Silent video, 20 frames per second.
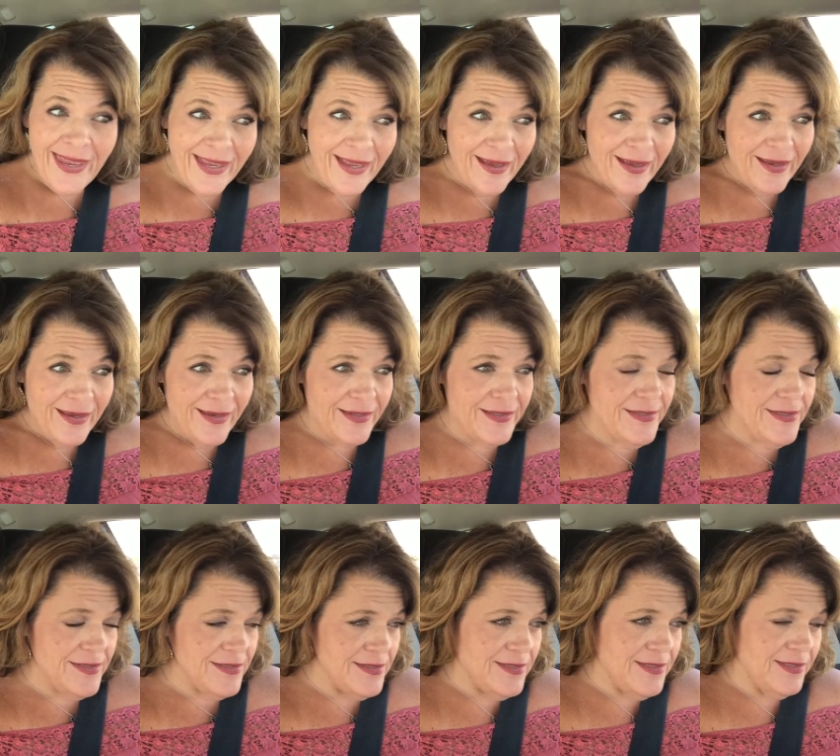Hey
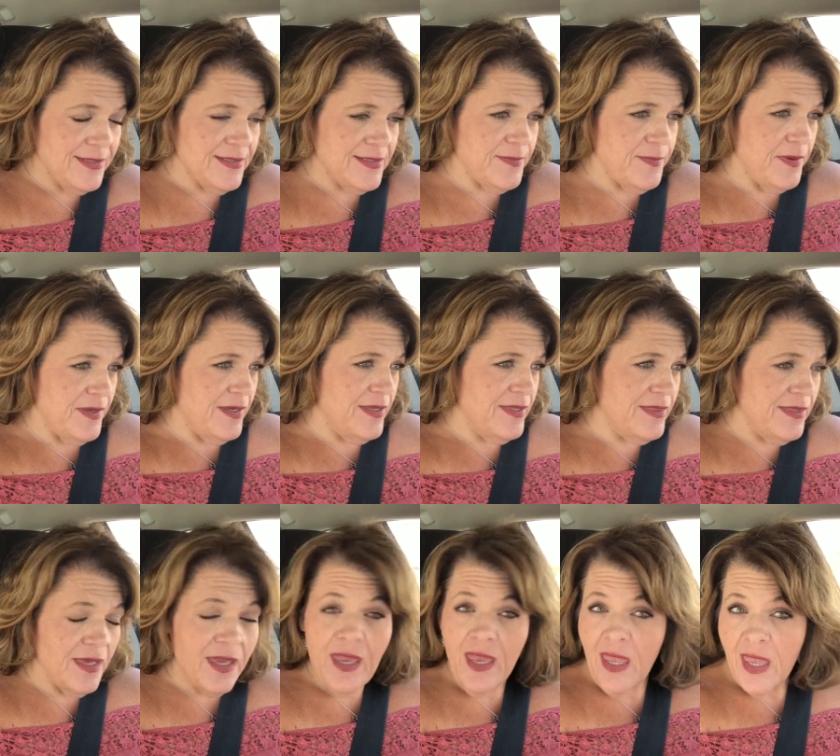guys, it's Elizabeth,
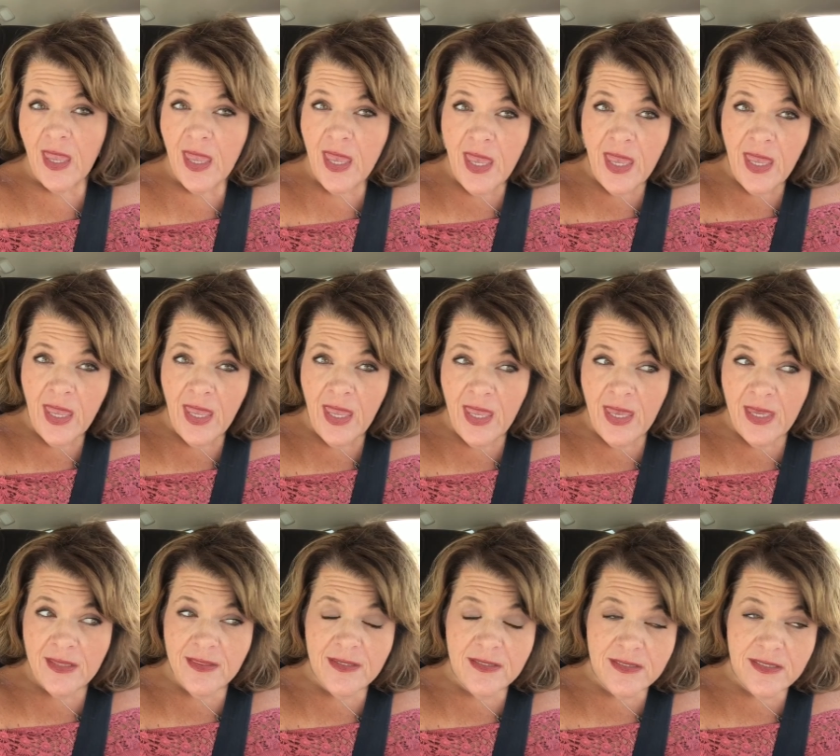
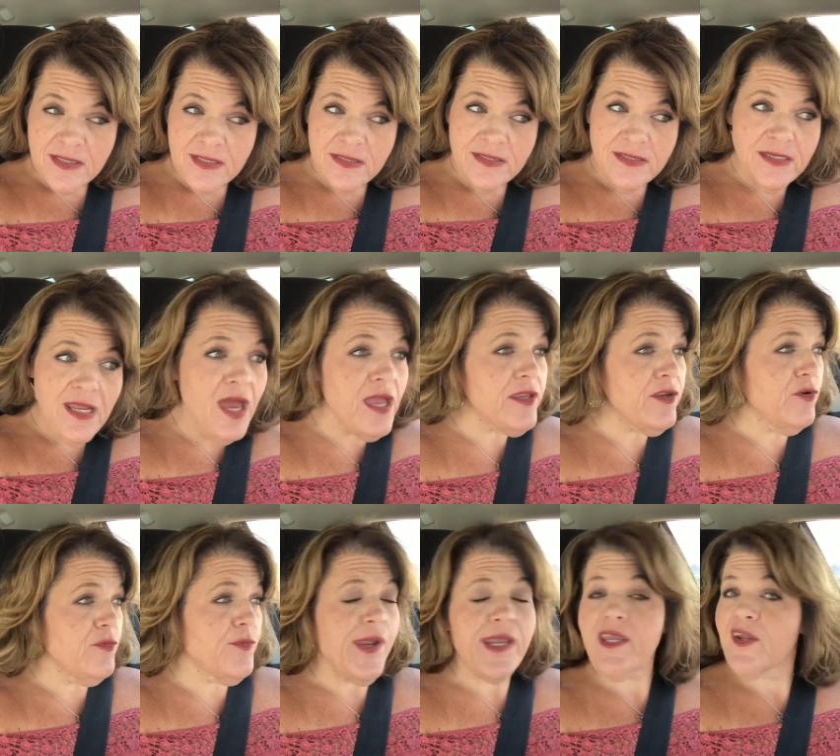and this is not
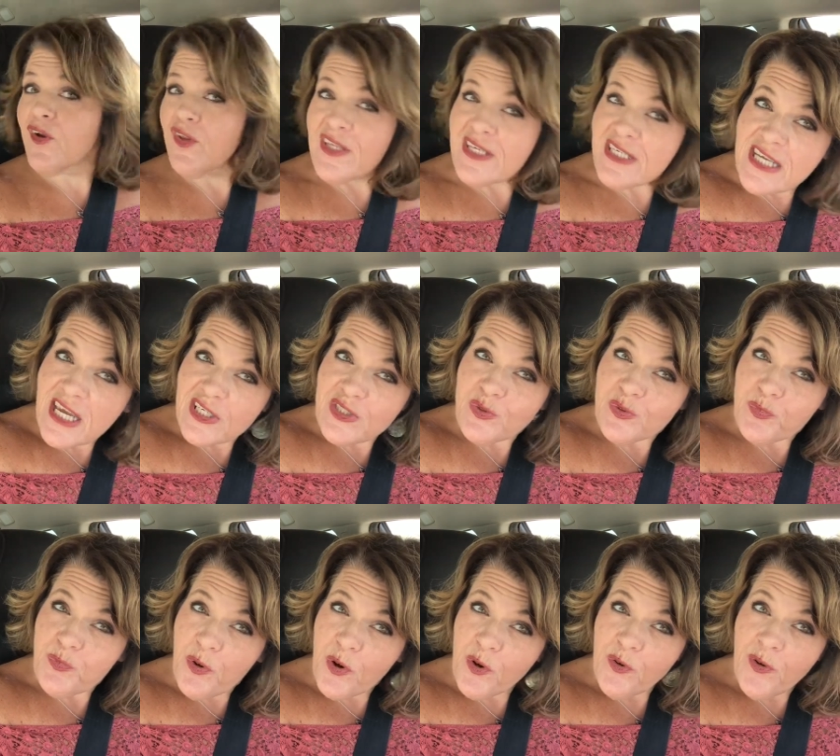your regularly
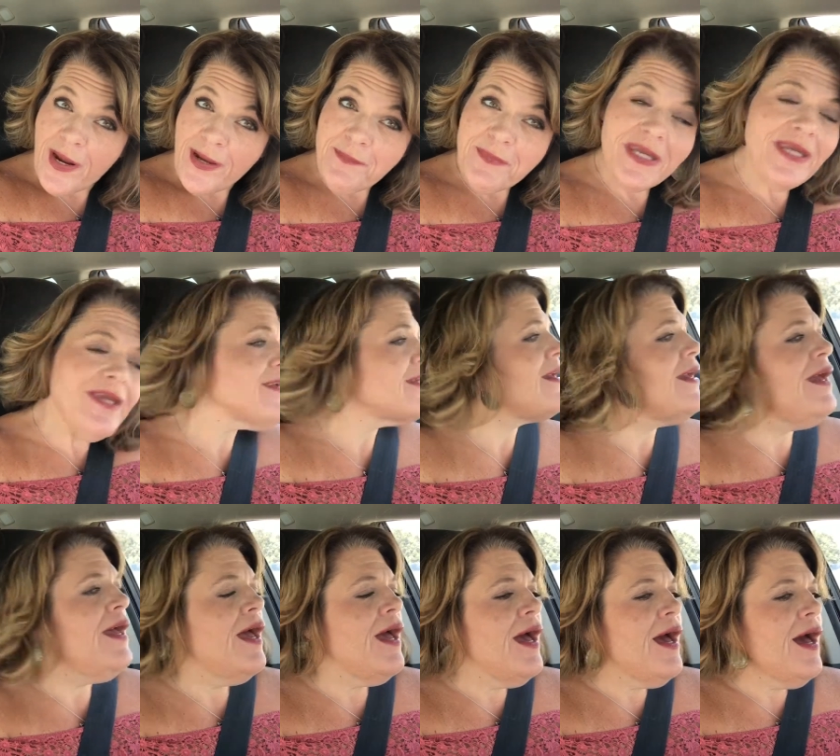scheduled programming.
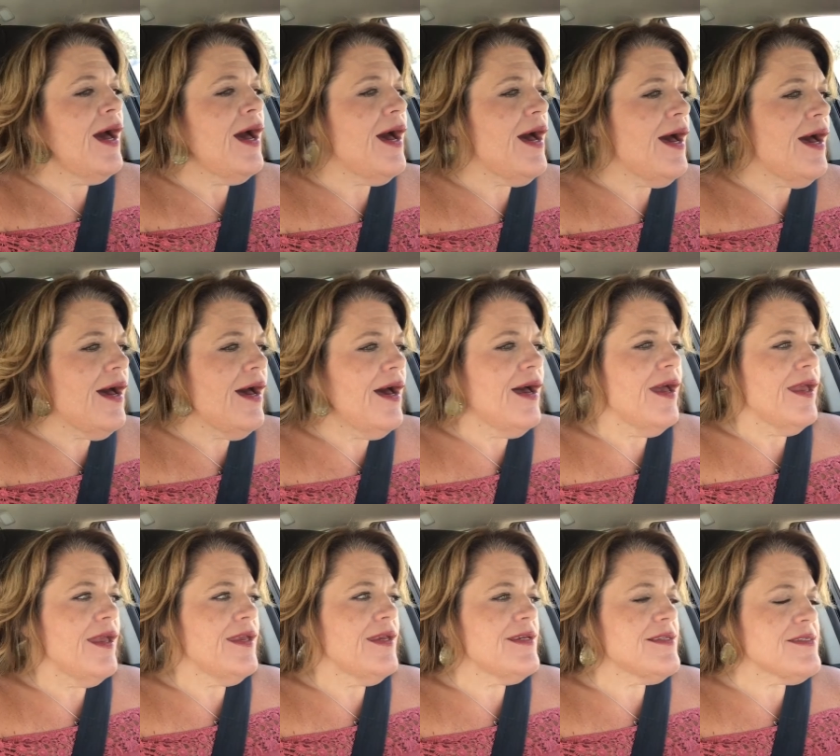
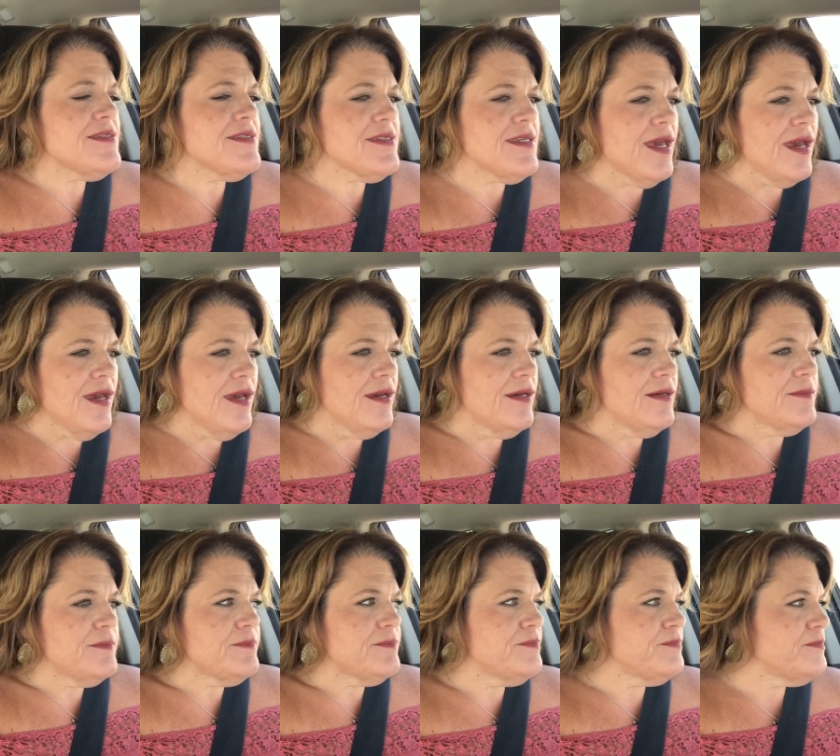Uh, it's,
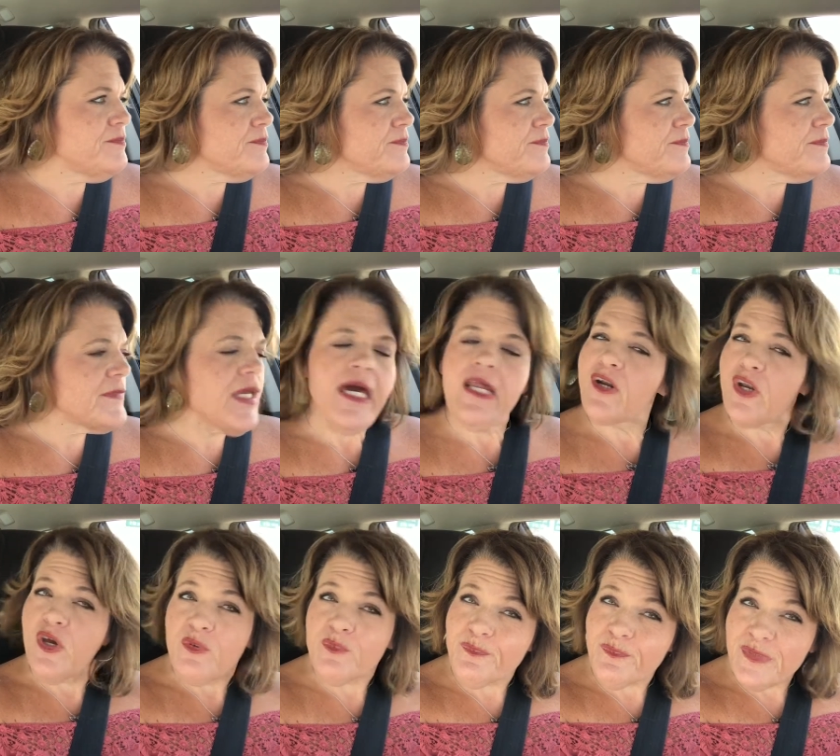um, I don't
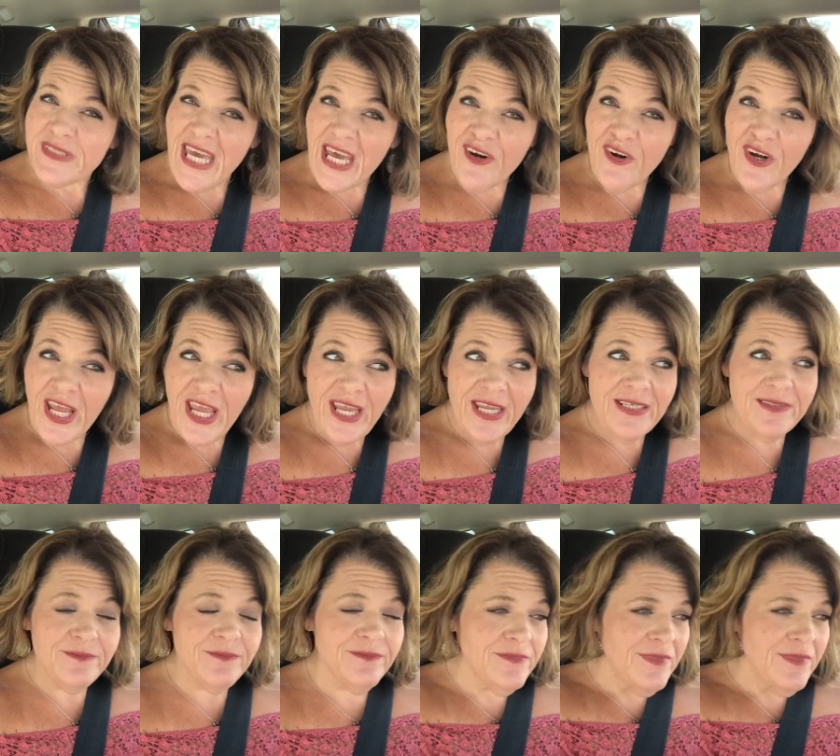know, Saturday,